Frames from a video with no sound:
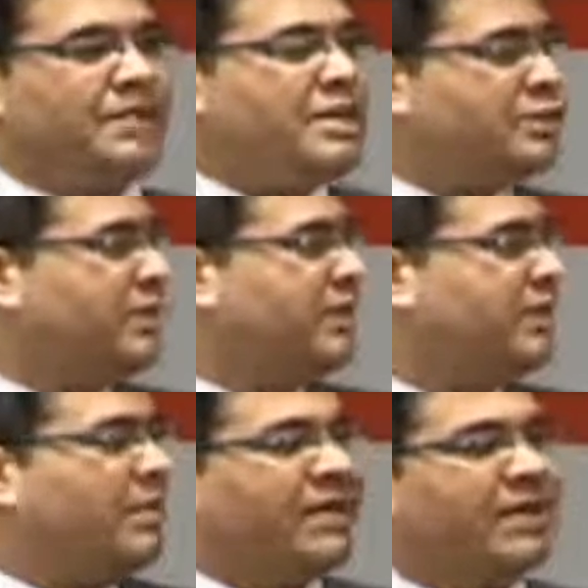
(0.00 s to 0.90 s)
That's where a
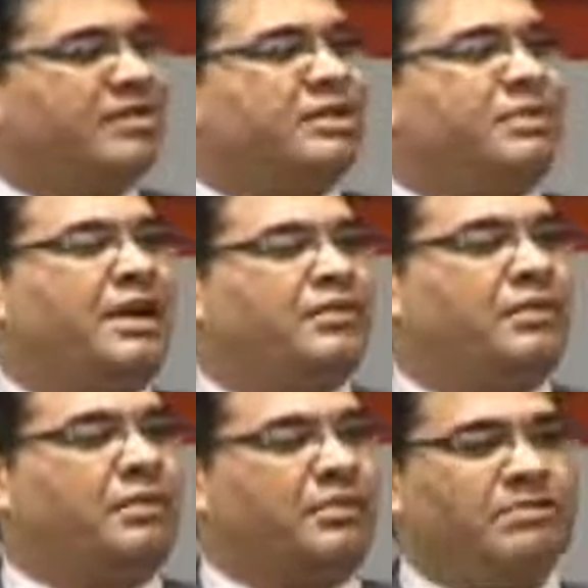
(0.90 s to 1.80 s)
communication
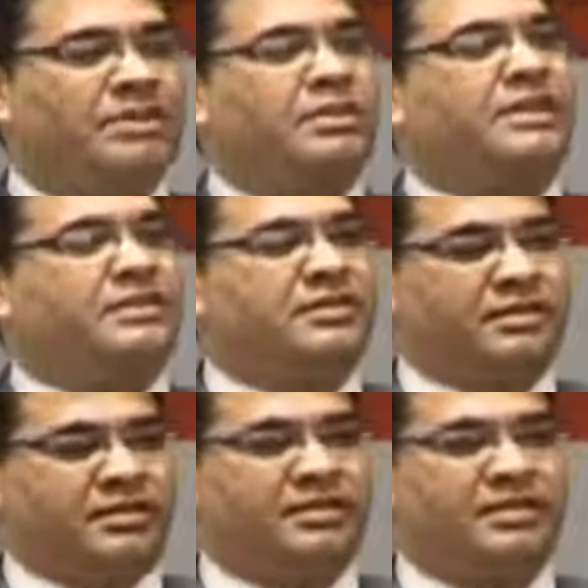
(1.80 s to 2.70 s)
platform comes into
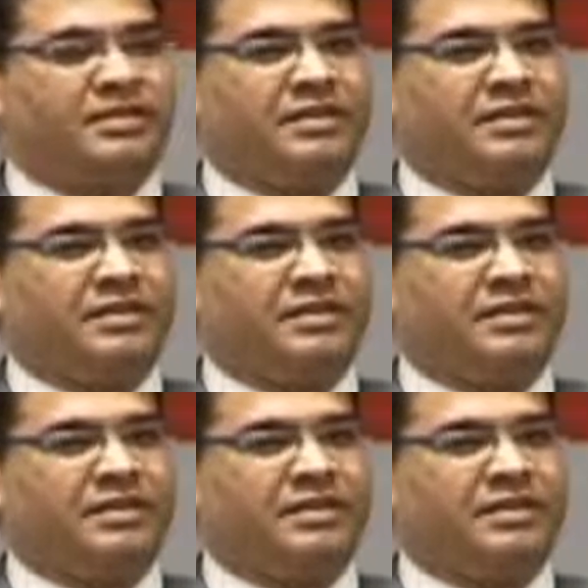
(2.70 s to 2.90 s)
existence.